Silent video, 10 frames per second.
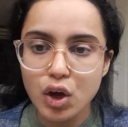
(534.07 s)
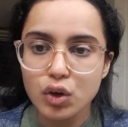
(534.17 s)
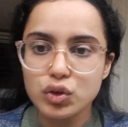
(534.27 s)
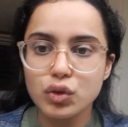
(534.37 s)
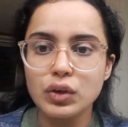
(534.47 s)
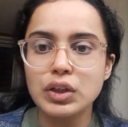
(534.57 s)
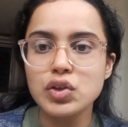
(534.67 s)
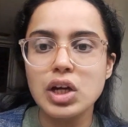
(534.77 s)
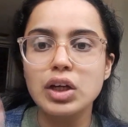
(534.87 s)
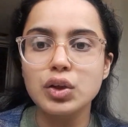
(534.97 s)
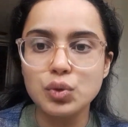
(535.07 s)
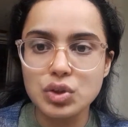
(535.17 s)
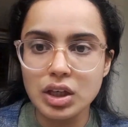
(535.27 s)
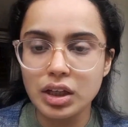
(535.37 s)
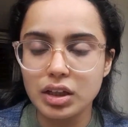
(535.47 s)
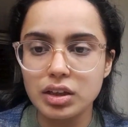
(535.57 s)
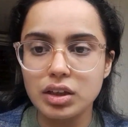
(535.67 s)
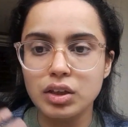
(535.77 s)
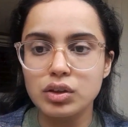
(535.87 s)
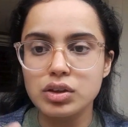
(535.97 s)
So when you start using it,
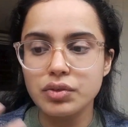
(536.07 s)
you'll